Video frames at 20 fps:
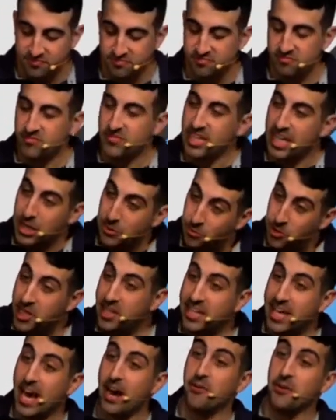And we
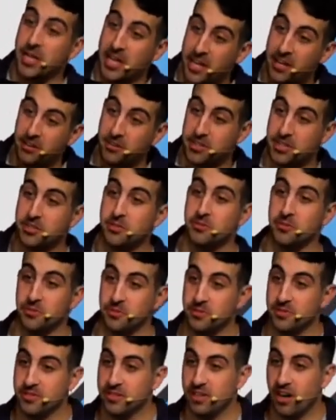count here too.
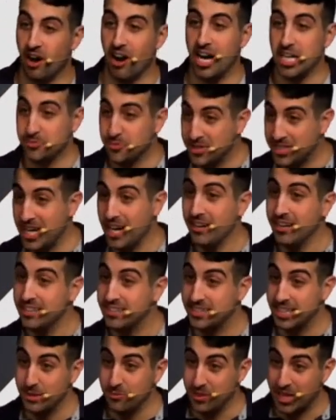Our hospitality
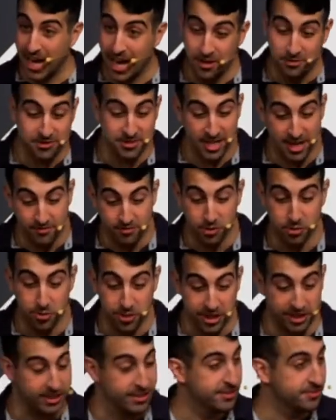team counts every
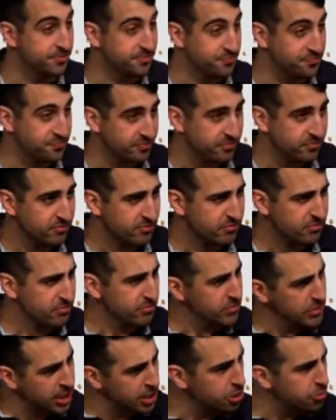week.
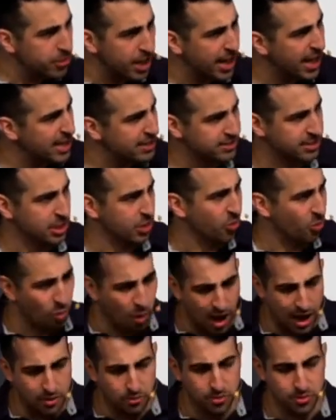And you might ask, like, why
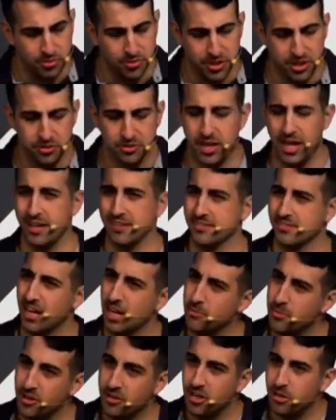would we do that? It's not
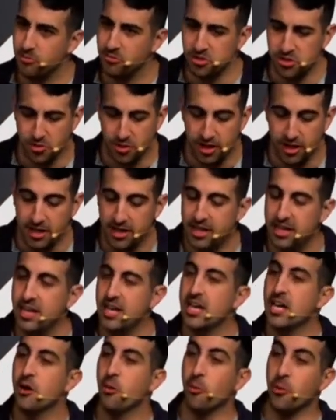about numbers, right?
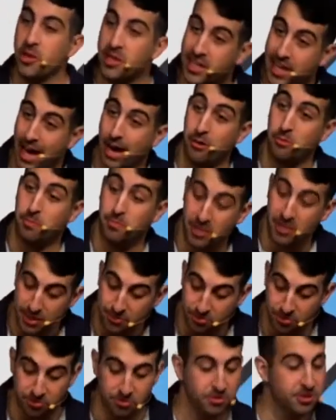We count
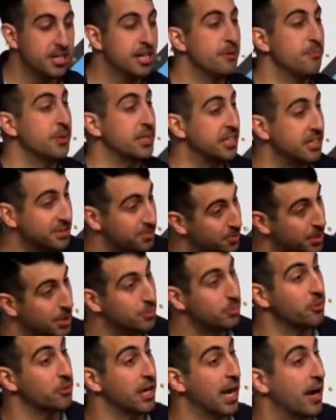people because people
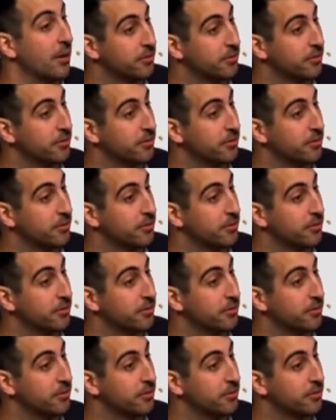count.